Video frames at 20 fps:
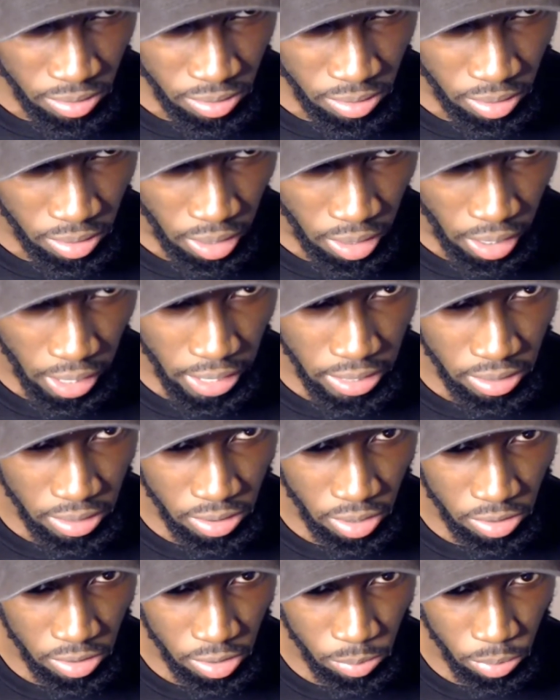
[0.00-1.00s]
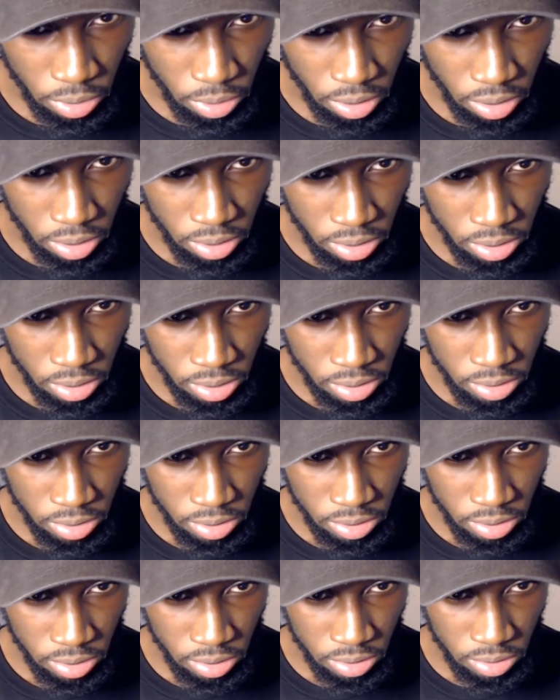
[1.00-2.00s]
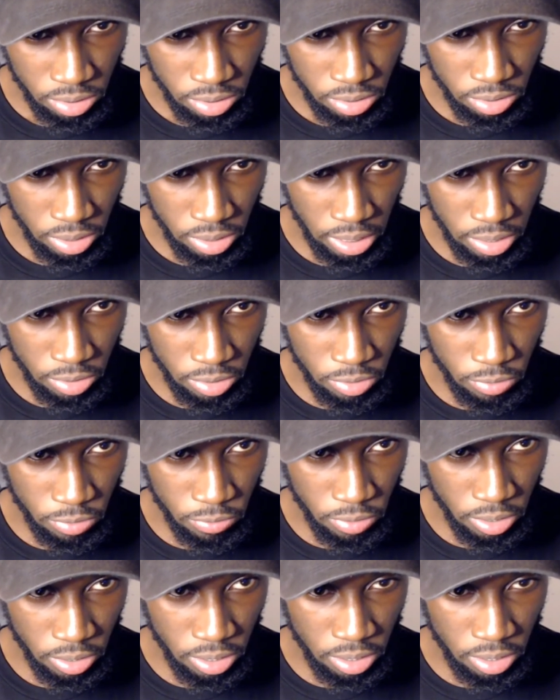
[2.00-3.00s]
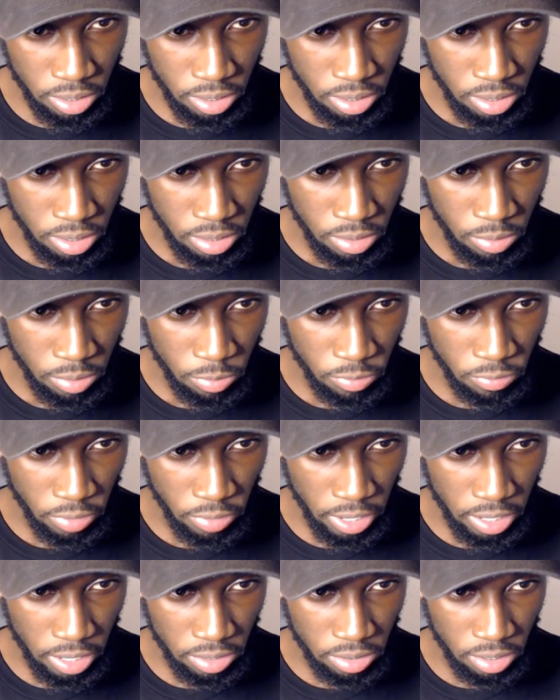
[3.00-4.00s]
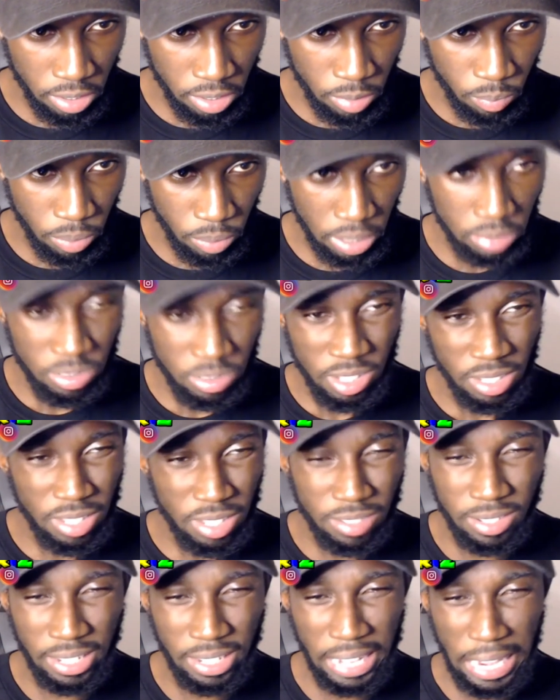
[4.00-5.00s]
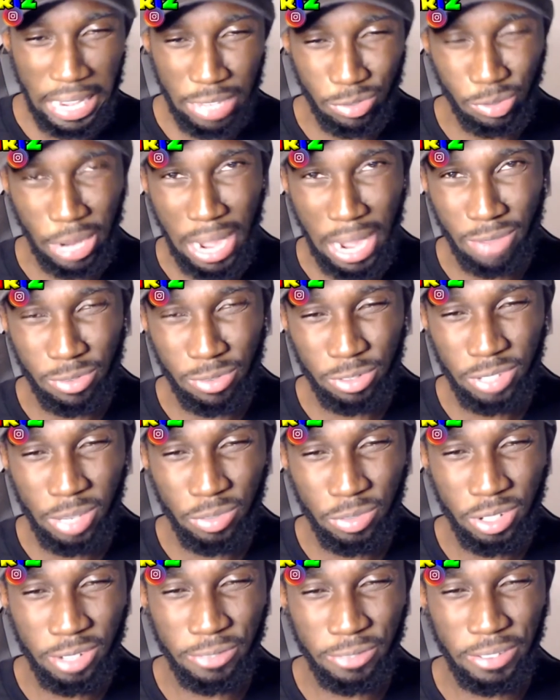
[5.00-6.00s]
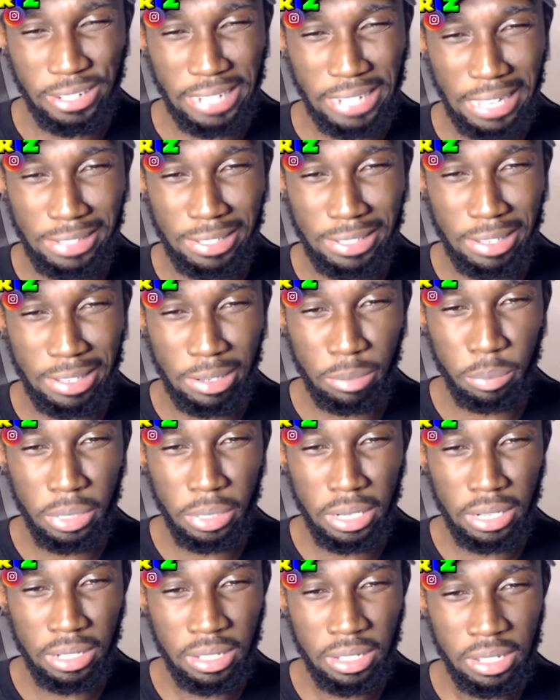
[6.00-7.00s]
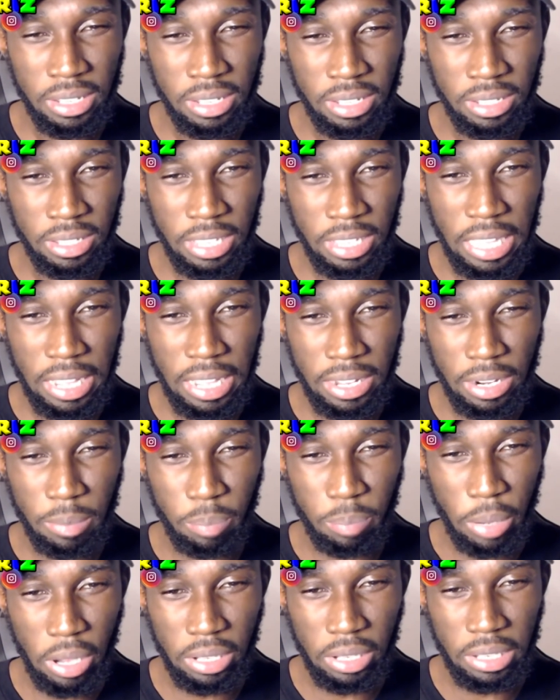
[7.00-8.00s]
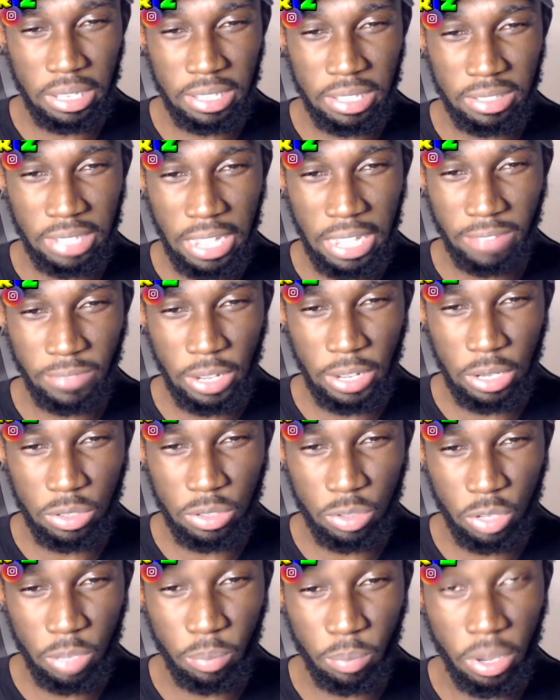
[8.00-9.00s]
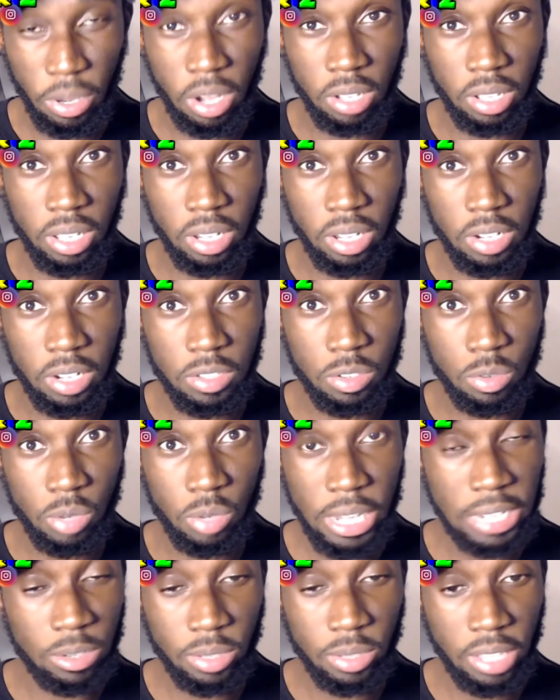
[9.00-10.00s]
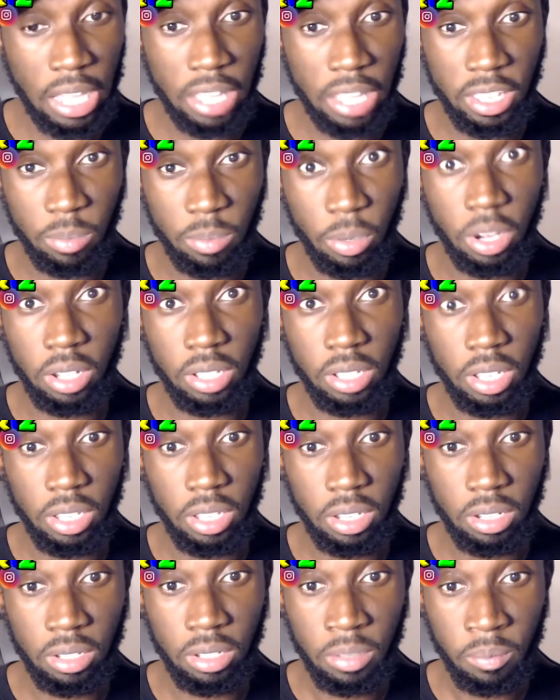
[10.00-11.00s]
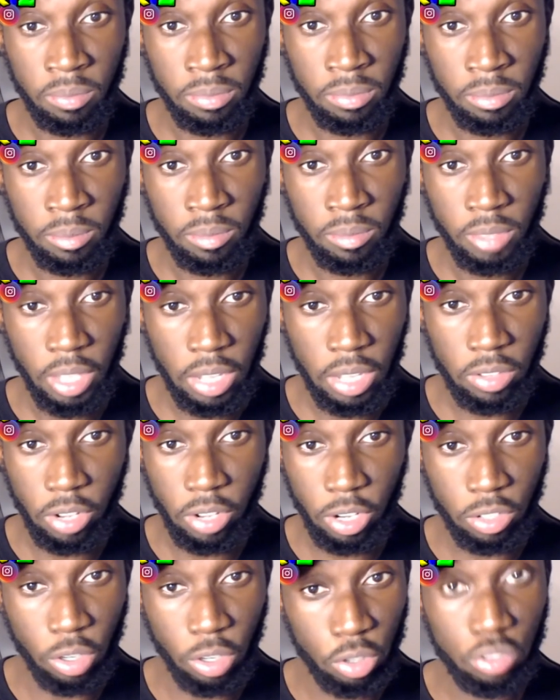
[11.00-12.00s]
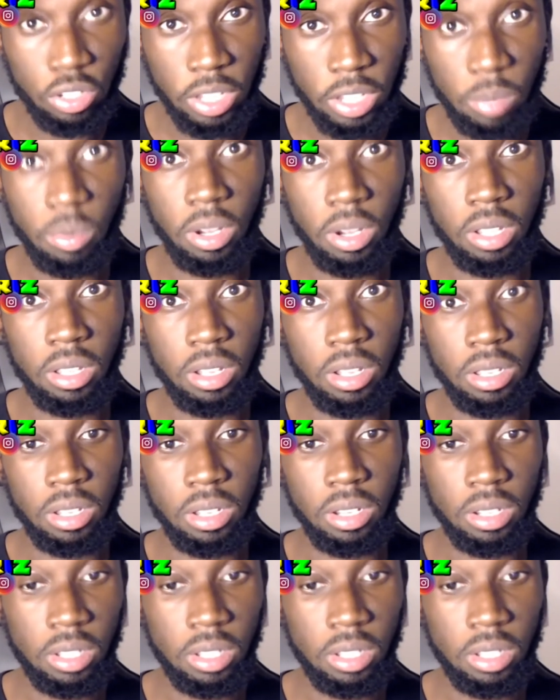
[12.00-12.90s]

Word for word: Alright, caught the ball, set his feet, faked it. But this nigga ain't travel. Stop trying to finesse him, bro. He out here balling his life out too. He balling on y'all too. I ain't gonna cap. He balling on y'all. He ain't talking no shit. He balling on y'all.